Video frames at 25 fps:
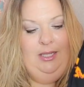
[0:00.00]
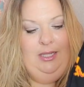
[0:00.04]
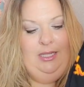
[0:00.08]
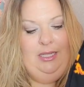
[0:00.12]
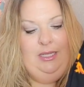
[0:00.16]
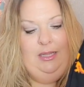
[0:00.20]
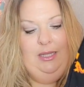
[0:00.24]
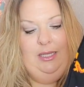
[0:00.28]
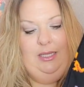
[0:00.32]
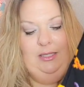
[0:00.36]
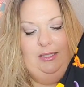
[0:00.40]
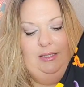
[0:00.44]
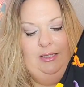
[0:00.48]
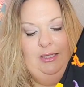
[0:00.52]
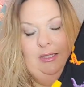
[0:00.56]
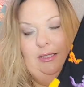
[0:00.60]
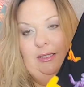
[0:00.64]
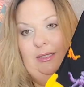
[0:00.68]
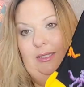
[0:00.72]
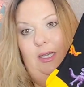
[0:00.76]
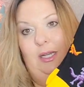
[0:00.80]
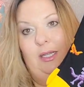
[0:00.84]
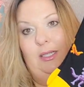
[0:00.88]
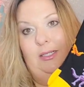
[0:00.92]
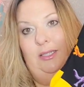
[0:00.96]
He likes
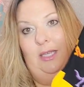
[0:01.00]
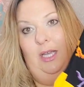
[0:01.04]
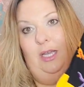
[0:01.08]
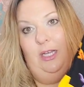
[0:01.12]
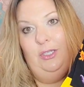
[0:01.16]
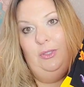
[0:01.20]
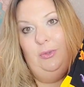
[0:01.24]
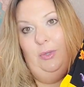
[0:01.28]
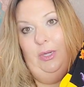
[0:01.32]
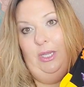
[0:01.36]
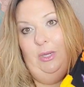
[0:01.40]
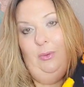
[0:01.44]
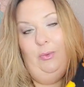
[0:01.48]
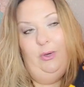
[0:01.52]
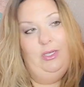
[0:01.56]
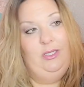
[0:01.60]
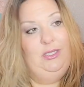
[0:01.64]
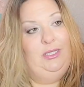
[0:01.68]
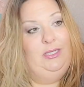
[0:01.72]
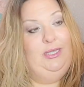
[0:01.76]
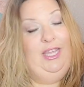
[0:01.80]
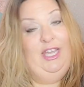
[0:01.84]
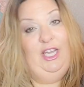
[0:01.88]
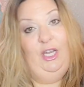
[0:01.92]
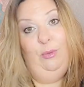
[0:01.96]
these tall socks when he wears
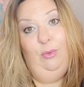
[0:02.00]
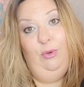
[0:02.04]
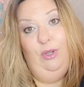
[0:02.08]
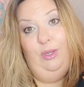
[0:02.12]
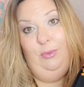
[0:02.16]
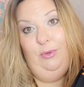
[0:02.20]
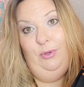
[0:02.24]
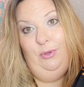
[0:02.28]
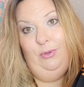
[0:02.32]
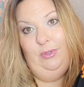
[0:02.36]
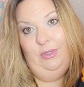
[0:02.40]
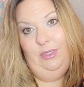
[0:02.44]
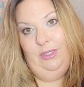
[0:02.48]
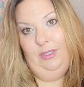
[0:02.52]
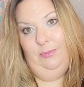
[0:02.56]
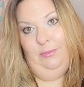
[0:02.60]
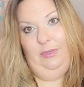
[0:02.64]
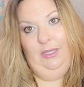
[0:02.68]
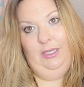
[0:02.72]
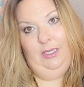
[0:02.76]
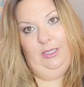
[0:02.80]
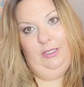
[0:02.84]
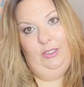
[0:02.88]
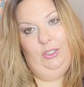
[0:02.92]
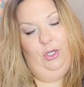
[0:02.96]
his cowboy boots
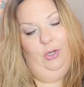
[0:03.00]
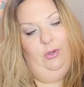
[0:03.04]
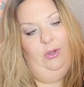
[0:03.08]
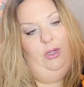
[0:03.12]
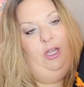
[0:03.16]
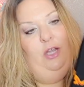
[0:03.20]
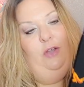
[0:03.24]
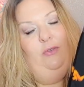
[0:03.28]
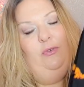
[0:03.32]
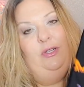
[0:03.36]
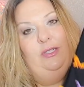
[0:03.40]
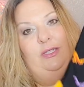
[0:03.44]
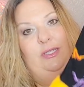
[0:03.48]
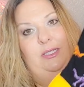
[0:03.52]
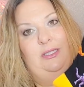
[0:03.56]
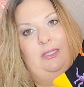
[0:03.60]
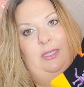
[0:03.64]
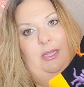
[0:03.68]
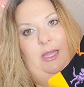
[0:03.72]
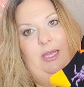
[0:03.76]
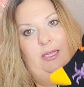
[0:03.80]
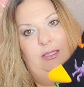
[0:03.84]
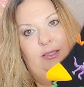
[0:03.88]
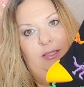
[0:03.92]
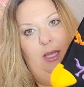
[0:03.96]
because, you know, it covers his
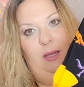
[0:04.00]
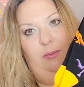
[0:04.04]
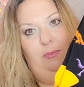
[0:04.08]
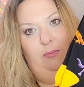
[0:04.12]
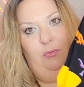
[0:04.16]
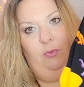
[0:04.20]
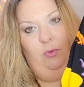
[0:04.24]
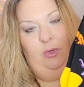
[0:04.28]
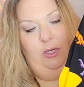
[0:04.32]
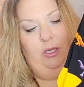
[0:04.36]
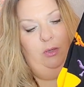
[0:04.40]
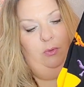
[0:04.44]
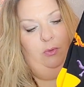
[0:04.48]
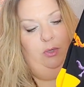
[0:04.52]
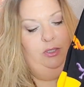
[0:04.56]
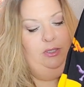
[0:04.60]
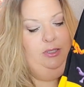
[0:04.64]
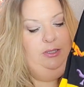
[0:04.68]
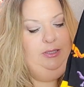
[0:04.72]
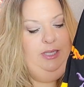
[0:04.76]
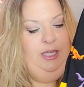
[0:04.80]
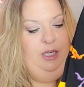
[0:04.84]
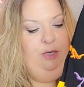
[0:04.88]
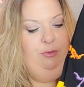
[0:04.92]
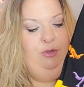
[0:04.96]
legs up when he wears
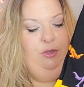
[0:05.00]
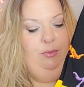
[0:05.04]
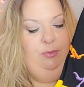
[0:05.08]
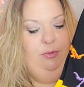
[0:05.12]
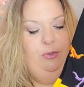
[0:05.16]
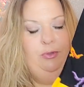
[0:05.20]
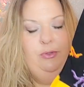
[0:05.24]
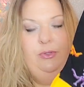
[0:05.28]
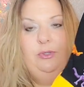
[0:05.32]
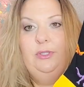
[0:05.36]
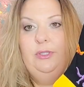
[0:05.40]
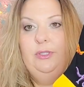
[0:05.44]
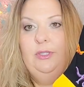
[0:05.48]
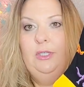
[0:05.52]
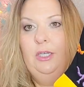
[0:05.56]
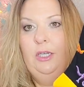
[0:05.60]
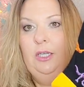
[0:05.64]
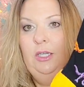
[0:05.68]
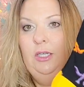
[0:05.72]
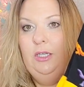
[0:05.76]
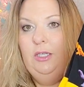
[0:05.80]
his cowboy boots.